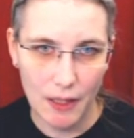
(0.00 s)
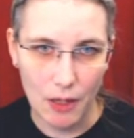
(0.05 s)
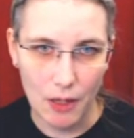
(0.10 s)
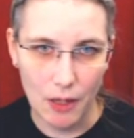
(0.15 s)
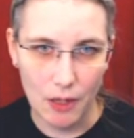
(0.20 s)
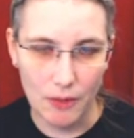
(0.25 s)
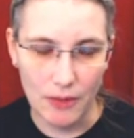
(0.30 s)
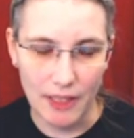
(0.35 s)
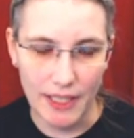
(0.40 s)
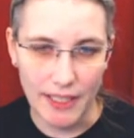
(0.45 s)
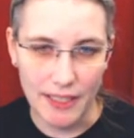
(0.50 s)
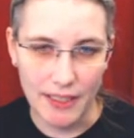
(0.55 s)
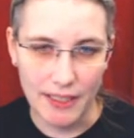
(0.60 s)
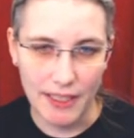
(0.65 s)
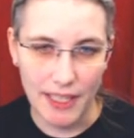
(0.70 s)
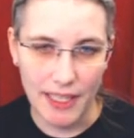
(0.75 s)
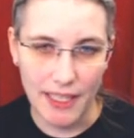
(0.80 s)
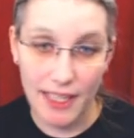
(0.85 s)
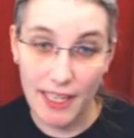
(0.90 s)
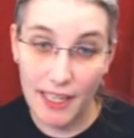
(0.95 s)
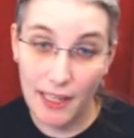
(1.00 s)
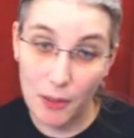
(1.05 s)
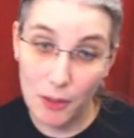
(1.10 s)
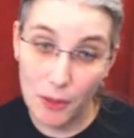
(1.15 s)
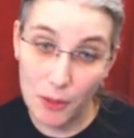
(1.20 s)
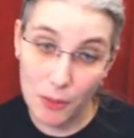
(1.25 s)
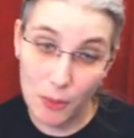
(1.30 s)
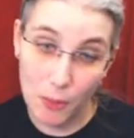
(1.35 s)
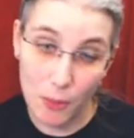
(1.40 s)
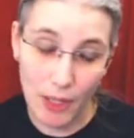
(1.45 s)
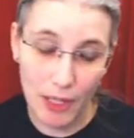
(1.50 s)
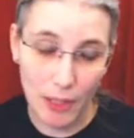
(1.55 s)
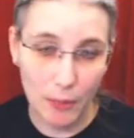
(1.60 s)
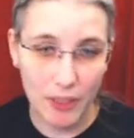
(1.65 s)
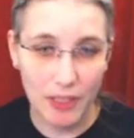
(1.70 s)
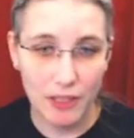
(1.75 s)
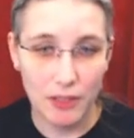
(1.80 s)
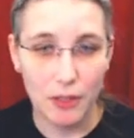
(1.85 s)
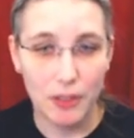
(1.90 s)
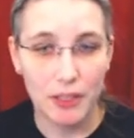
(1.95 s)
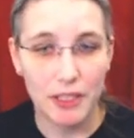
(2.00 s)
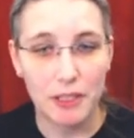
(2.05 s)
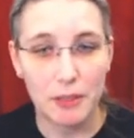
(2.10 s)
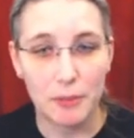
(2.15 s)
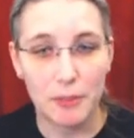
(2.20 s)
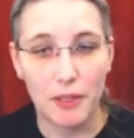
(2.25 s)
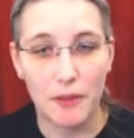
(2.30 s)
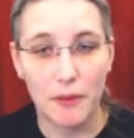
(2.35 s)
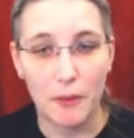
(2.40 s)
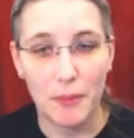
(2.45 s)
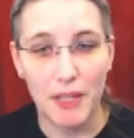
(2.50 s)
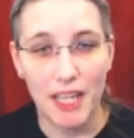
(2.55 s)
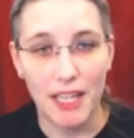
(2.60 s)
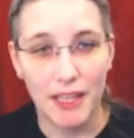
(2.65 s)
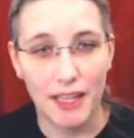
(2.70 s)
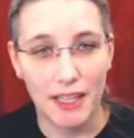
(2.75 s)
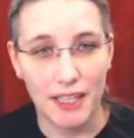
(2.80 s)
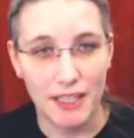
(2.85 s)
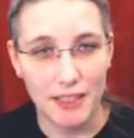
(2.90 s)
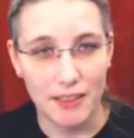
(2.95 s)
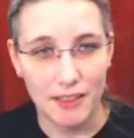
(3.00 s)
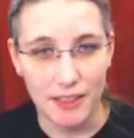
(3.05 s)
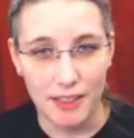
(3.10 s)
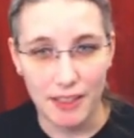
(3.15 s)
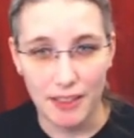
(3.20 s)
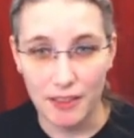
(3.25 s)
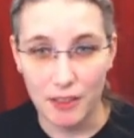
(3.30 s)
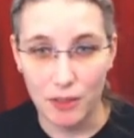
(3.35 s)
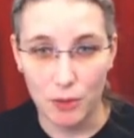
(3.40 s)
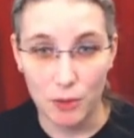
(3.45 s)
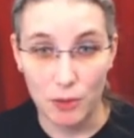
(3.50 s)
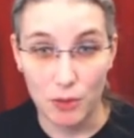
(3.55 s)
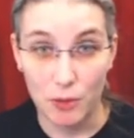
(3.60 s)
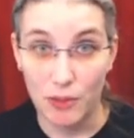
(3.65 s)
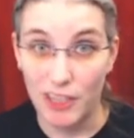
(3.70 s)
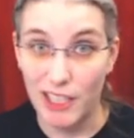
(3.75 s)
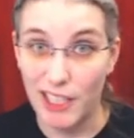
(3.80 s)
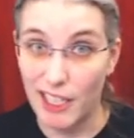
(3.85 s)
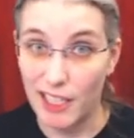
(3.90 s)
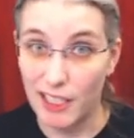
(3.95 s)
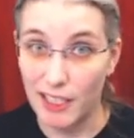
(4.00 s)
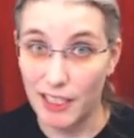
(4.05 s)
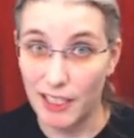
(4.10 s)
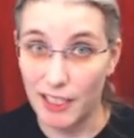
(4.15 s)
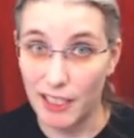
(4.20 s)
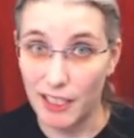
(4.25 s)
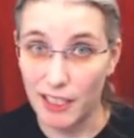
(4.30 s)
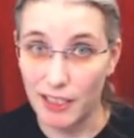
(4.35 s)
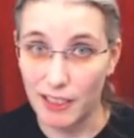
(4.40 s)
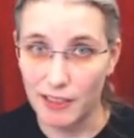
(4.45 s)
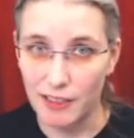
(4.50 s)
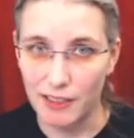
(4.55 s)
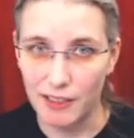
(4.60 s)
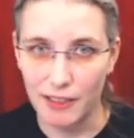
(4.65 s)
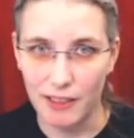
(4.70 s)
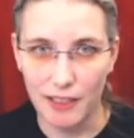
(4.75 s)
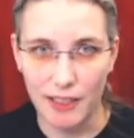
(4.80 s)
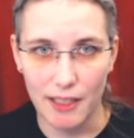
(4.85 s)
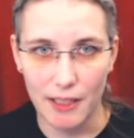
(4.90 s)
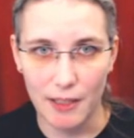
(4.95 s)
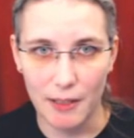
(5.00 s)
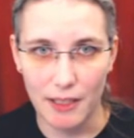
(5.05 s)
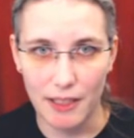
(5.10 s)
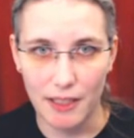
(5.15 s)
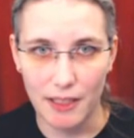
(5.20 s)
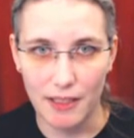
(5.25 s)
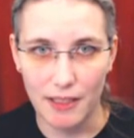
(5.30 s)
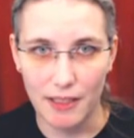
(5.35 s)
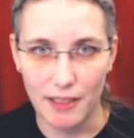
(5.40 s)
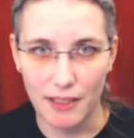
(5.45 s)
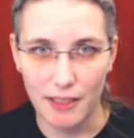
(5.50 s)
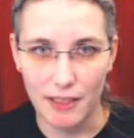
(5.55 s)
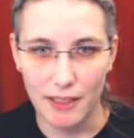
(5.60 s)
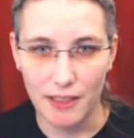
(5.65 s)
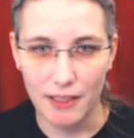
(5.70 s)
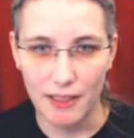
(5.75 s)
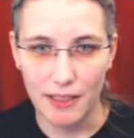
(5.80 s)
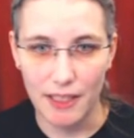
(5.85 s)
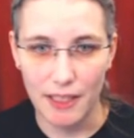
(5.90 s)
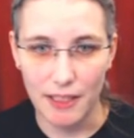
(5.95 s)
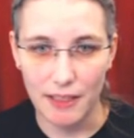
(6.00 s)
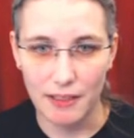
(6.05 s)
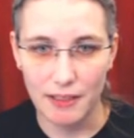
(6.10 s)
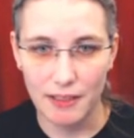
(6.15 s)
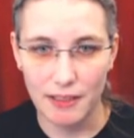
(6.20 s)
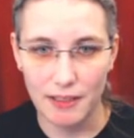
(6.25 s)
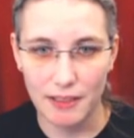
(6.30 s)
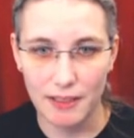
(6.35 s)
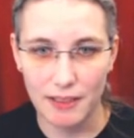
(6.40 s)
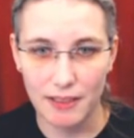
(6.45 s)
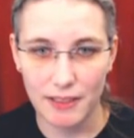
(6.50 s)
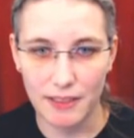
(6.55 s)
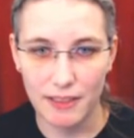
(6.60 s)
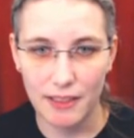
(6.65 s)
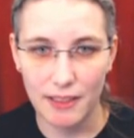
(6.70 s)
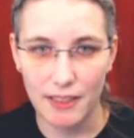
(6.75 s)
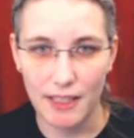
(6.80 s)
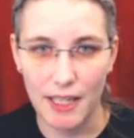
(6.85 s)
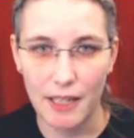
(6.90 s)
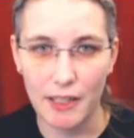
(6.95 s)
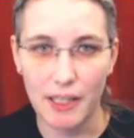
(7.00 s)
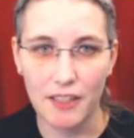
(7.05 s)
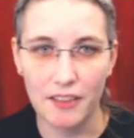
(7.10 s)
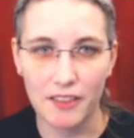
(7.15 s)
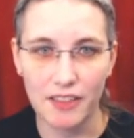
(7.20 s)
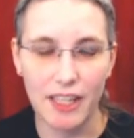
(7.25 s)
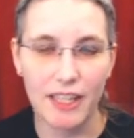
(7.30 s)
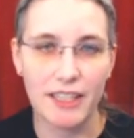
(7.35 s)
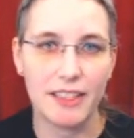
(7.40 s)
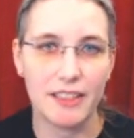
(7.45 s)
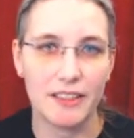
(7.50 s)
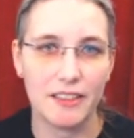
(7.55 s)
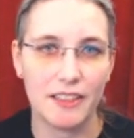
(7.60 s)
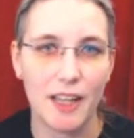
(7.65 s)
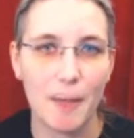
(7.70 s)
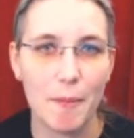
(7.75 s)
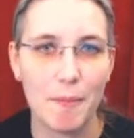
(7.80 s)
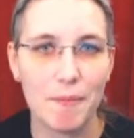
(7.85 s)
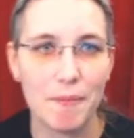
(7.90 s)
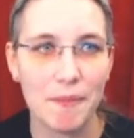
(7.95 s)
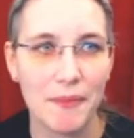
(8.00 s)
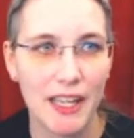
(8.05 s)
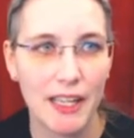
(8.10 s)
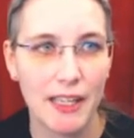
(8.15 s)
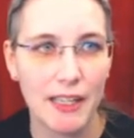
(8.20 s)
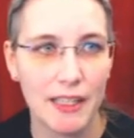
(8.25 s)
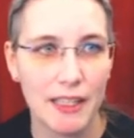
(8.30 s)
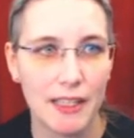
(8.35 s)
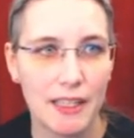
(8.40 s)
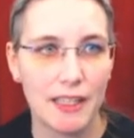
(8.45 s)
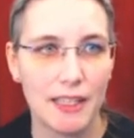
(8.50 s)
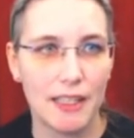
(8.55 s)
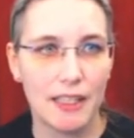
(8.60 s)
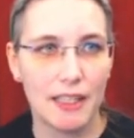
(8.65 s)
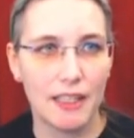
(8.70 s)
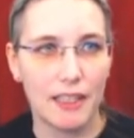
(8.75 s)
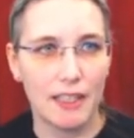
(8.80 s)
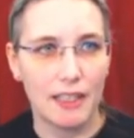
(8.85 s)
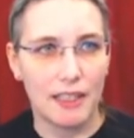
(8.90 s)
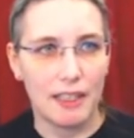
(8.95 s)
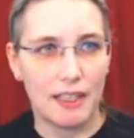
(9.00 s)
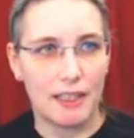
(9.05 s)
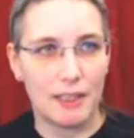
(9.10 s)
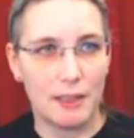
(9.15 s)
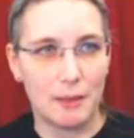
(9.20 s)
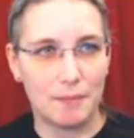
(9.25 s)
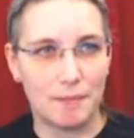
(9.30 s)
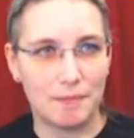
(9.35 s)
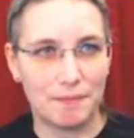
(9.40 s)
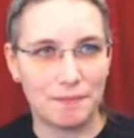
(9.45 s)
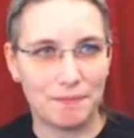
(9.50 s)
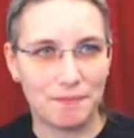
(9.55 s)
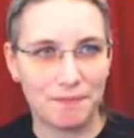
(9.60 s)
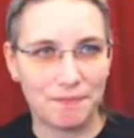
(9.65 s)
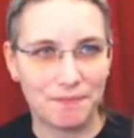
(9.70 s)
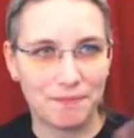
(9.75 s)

All right, and now while we are talking about the bad things, let's go to the ugly things. And uh, yeah, there are sadly some um,